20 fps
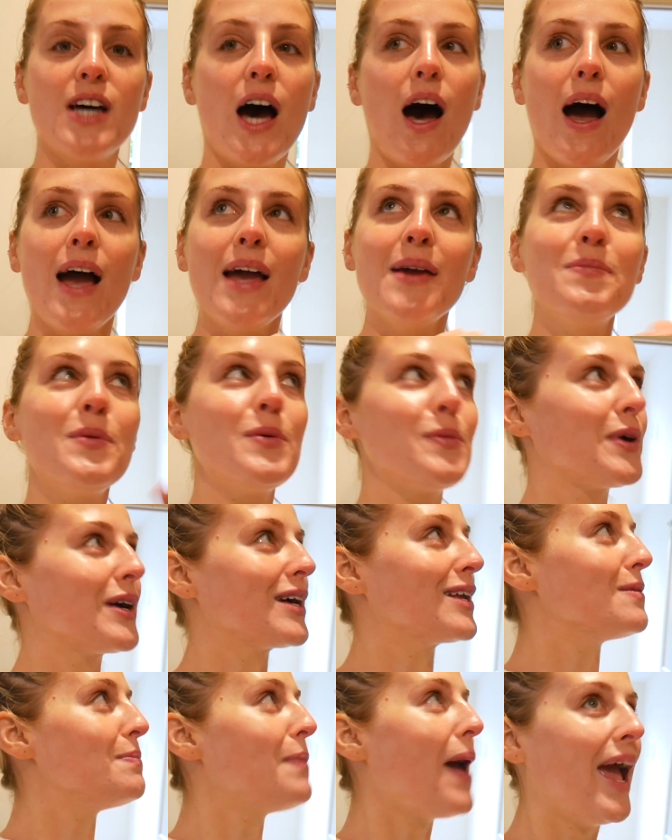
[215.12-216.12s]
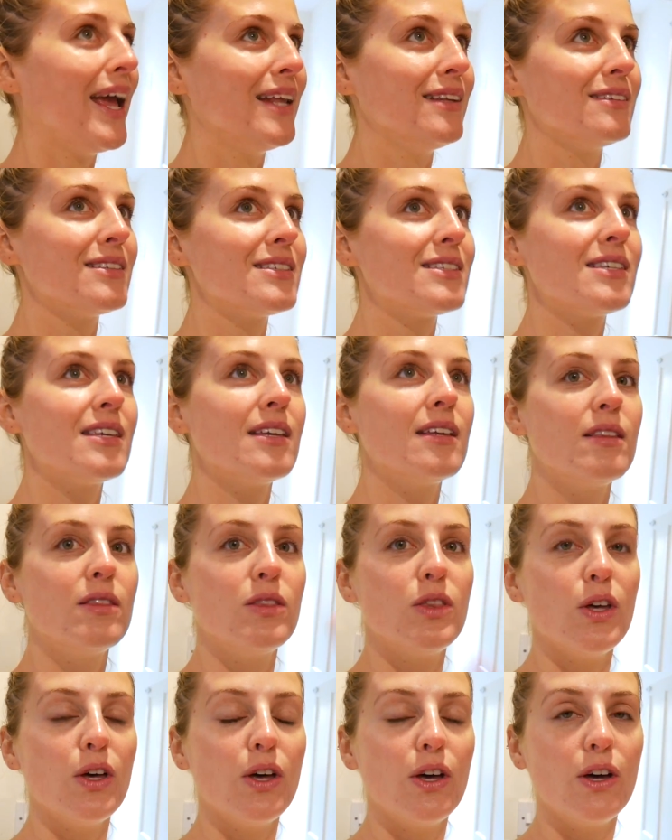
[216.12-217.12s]
time we're going to
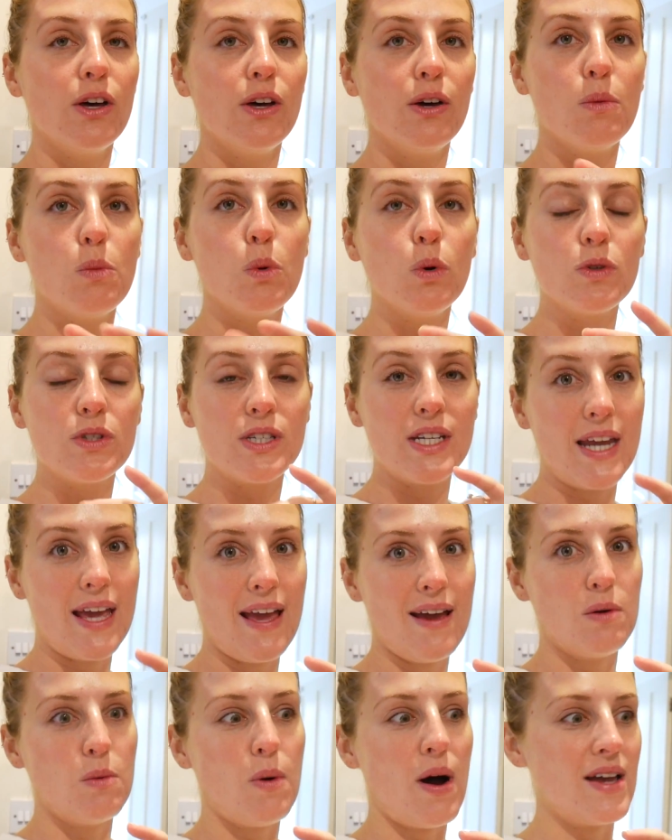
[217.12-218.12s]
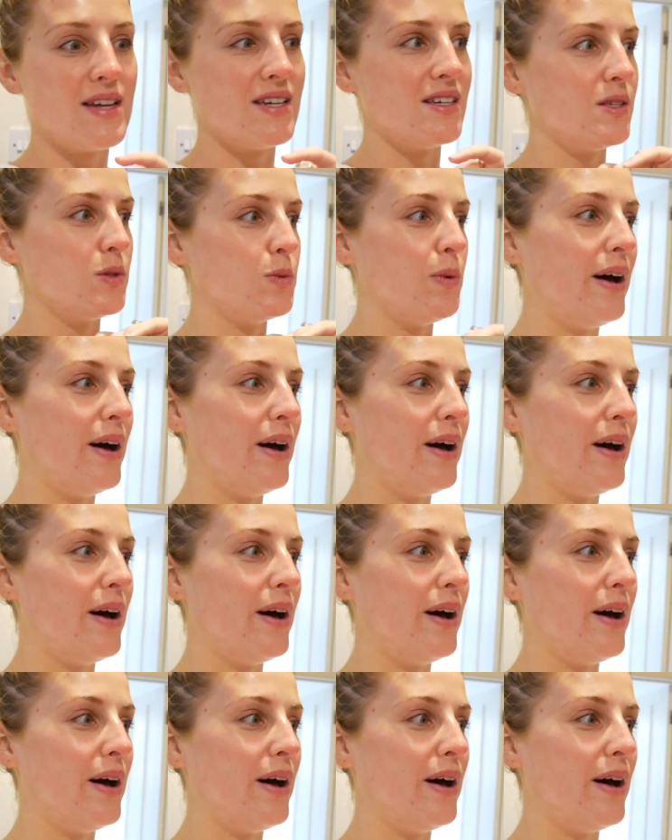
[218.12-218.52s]
paint the walls in here white as